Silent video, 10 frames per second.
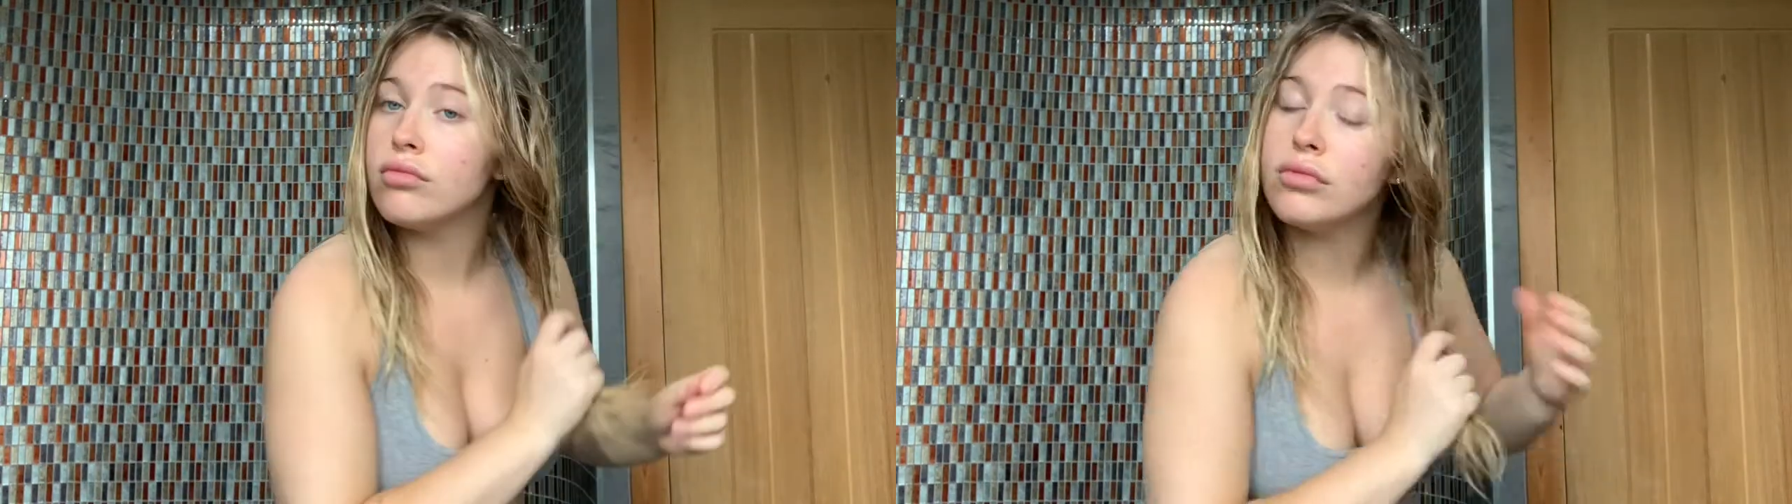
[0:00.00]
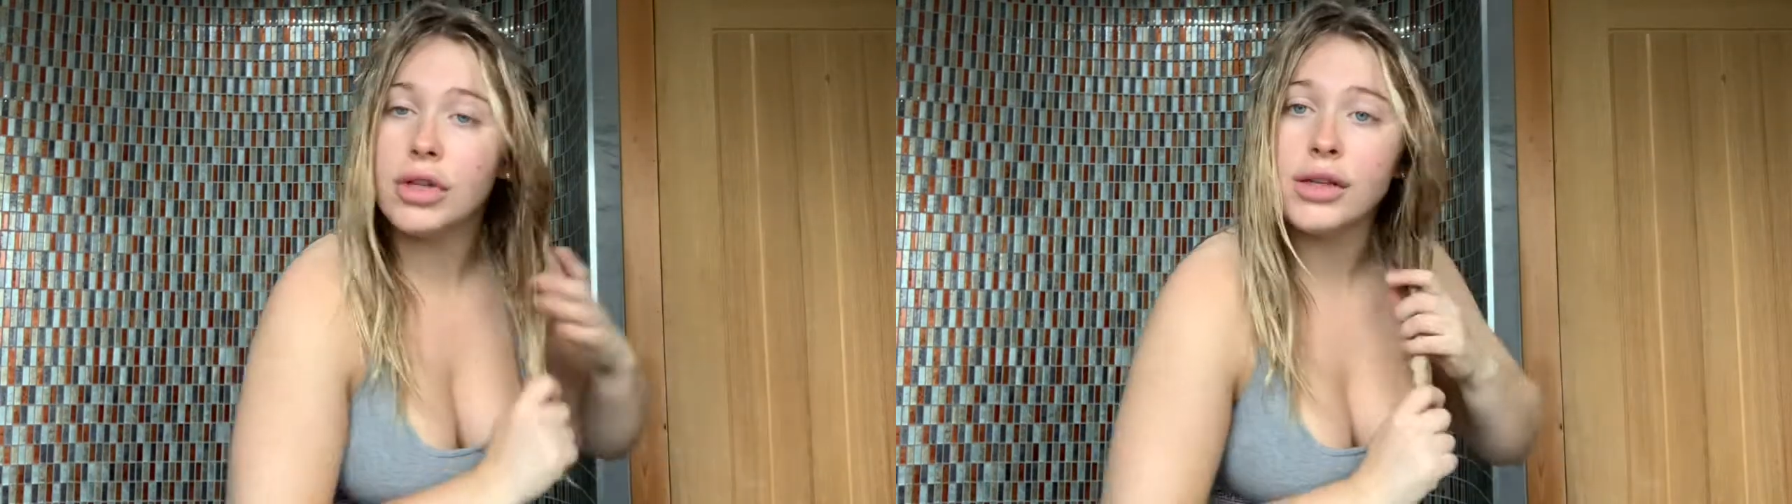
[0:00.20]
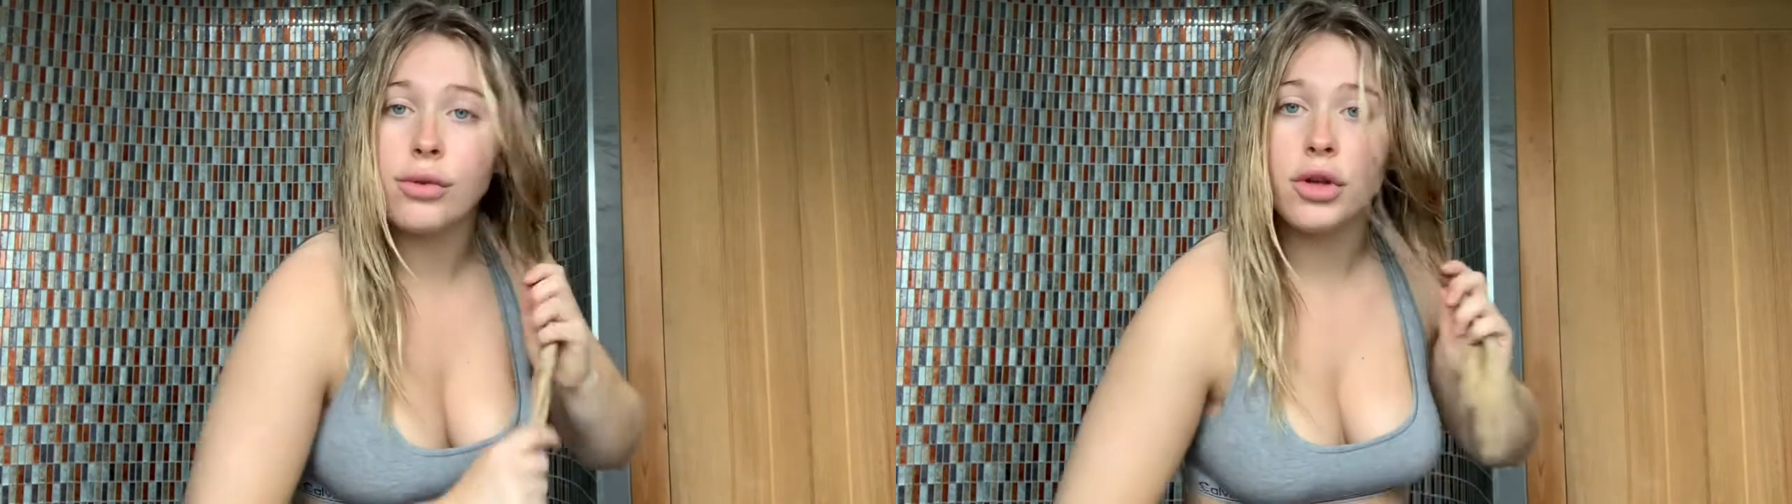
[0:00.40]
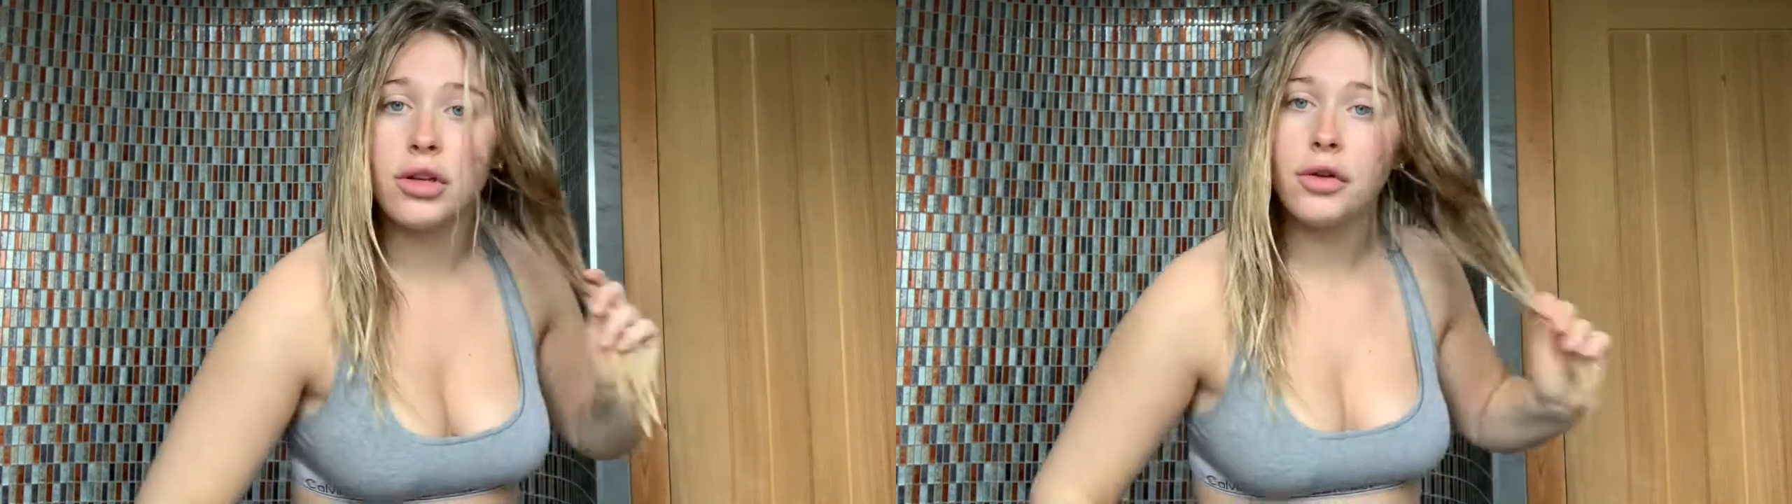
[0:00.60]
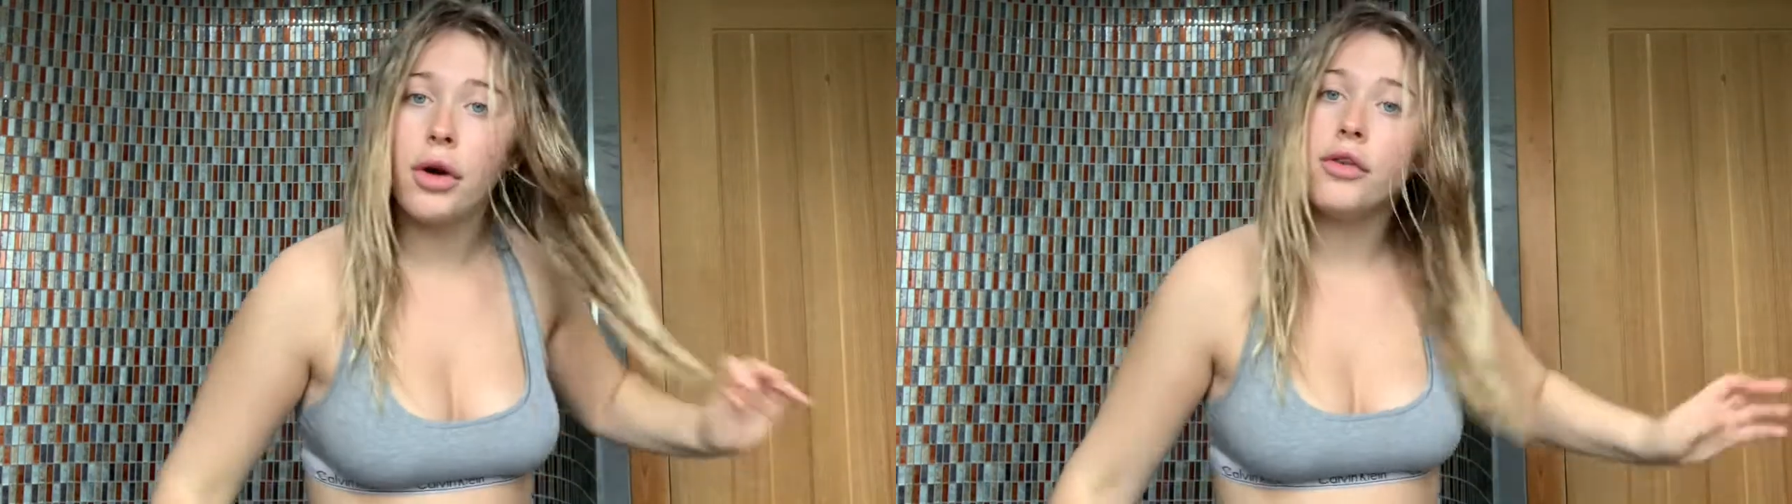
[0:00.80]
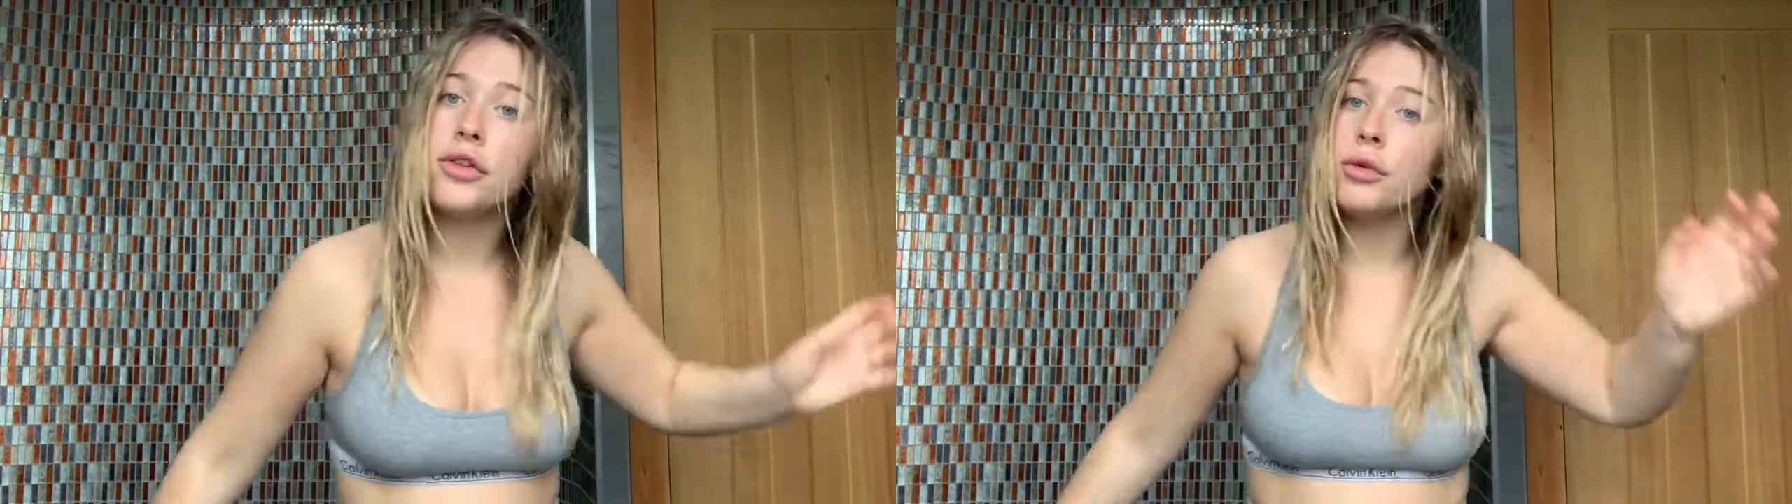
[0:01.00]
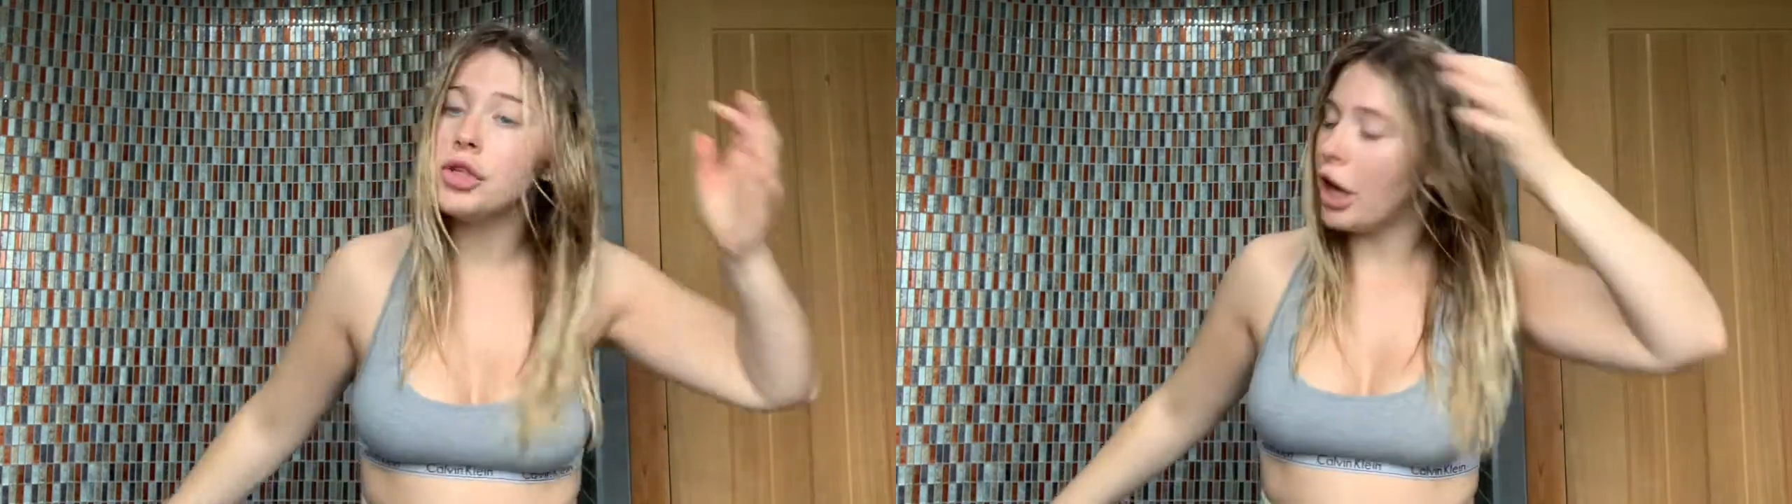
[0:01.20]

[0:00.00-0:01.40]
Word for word: that's what you do after you wash it